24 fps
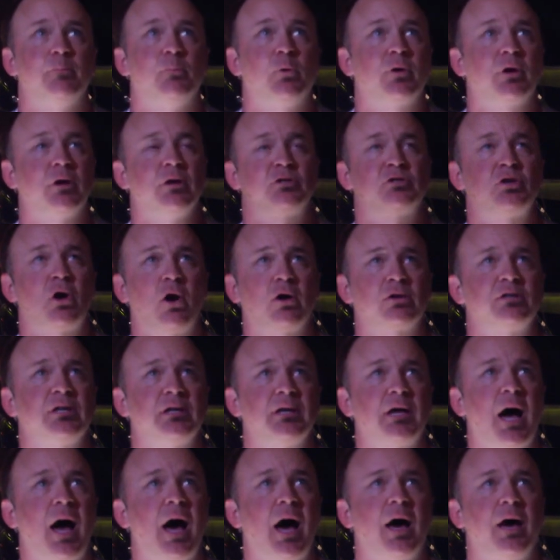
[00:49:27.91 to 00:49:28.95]
We're going to talk to
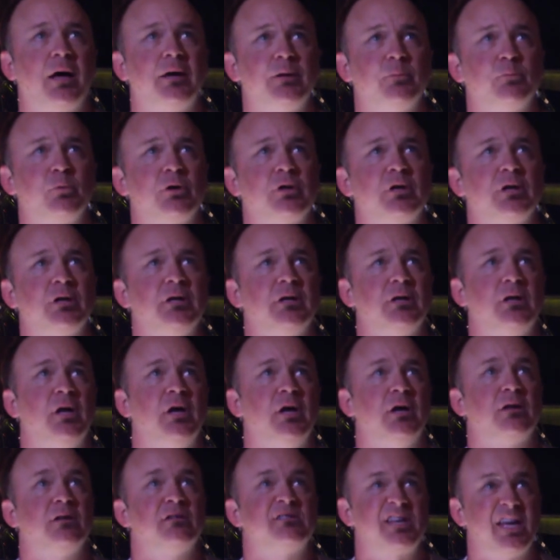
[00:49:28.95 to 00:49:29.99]
God and we're
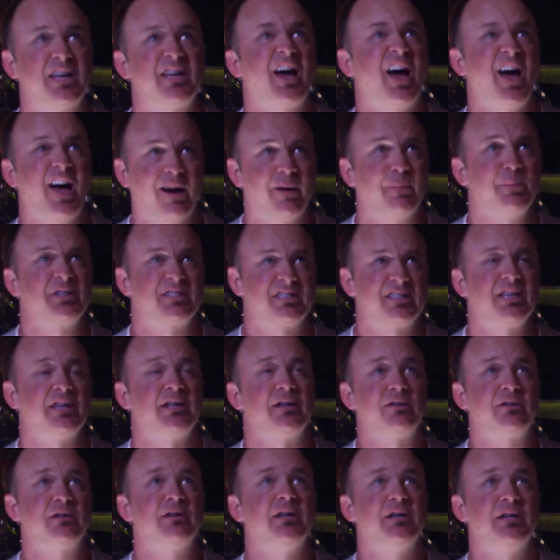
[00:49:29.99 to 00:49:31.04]
going to say, God, I'm a
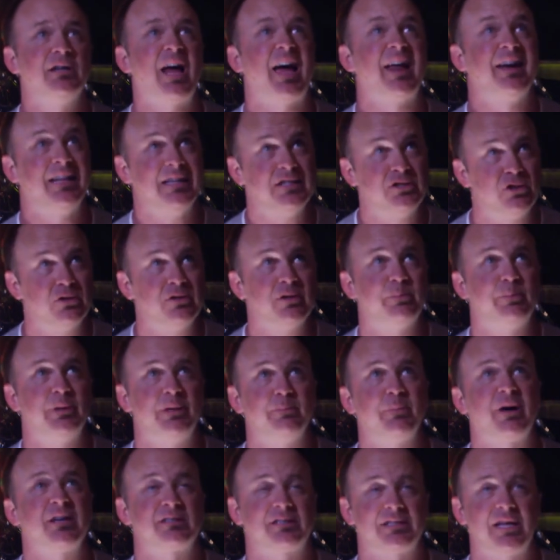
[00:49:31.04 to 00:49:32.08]
sinner and I need you to be
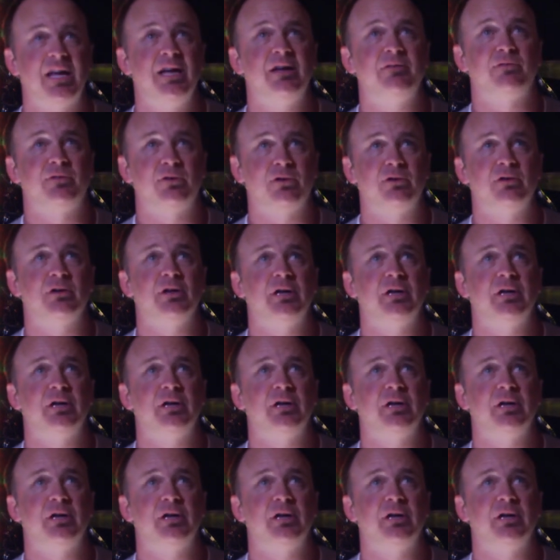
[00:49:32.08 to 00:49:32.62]
my savior.